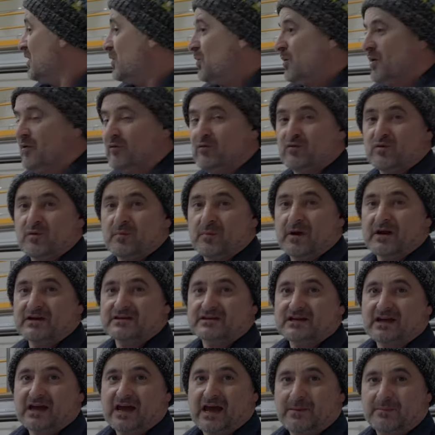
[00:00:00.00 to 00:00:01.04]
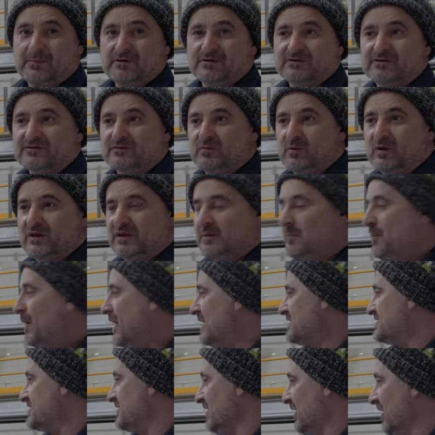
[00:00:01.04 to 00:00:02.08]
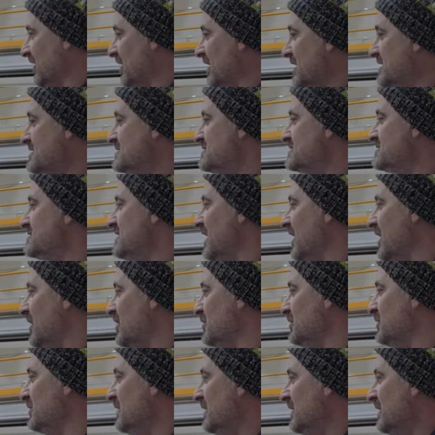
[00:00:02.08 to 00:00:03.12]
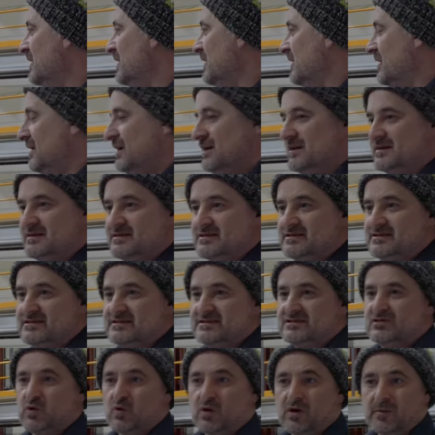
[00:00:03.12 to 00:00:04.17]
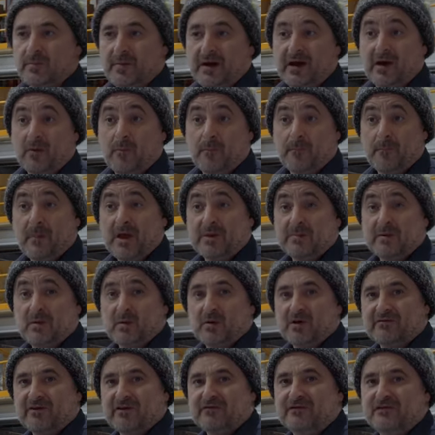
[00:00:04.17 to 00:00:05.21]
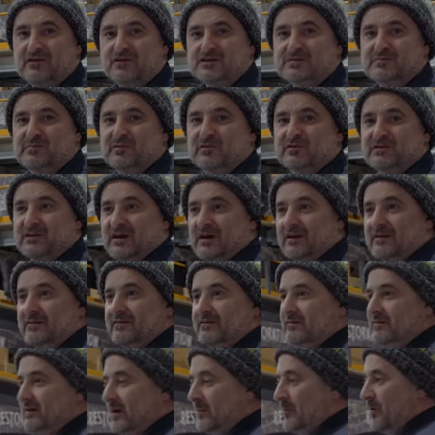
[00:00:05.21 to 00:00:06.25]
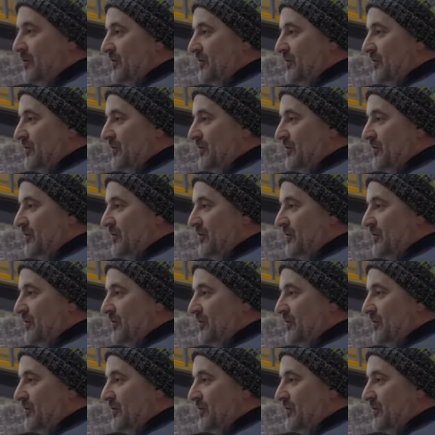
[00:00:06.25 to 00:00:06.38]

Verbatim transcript: where all the magic happens, where the passion lies. So let's talk about maybe one of our first projects. Come